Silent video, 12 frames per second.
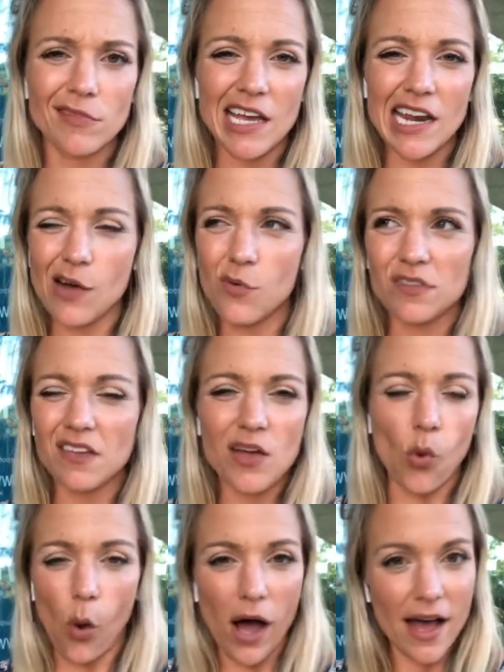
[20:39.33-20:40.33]
And I was like,
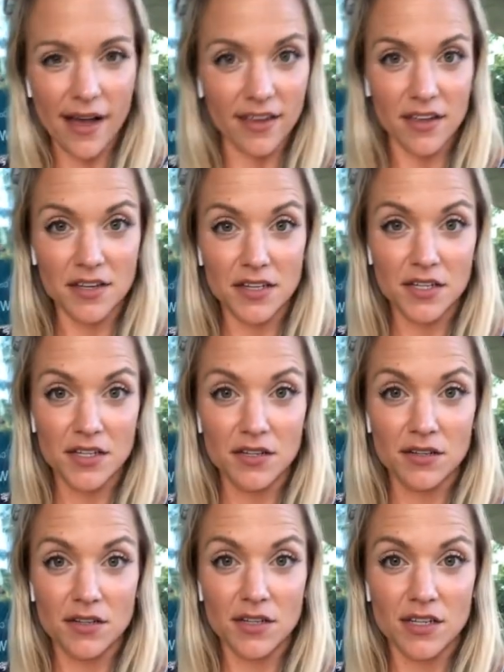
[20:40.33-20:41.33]
why?
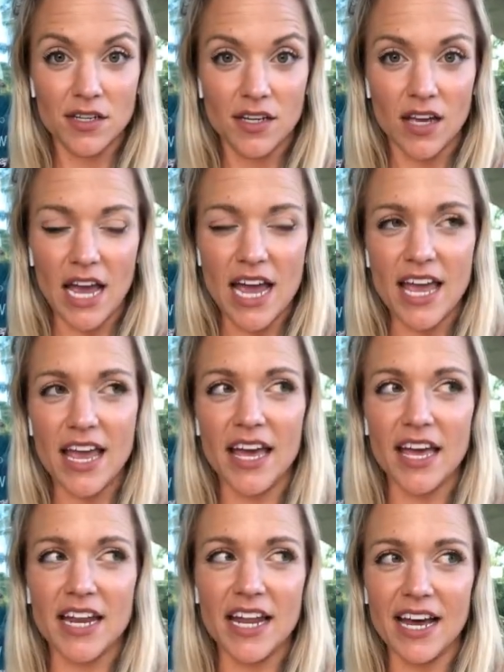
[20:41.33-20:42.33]

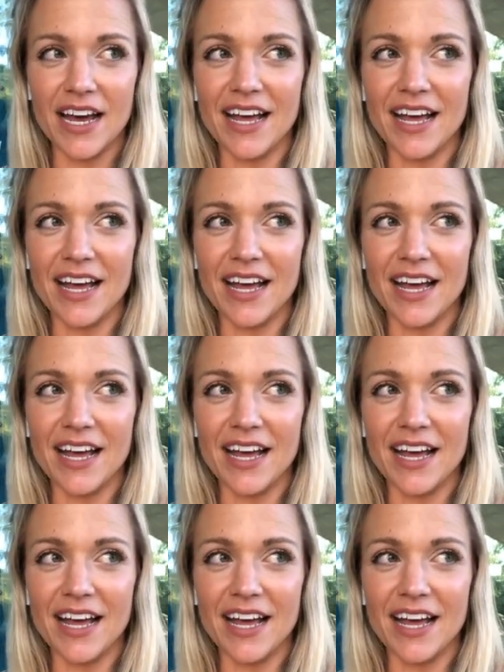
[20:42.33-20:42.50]
And